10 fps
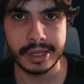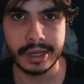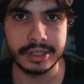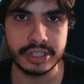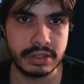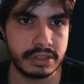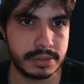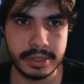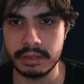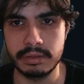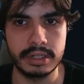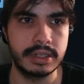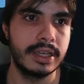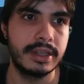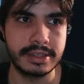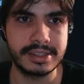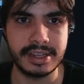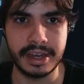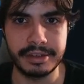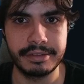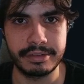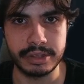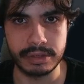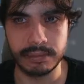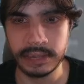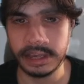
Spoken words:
and it should just be included in the CI for you.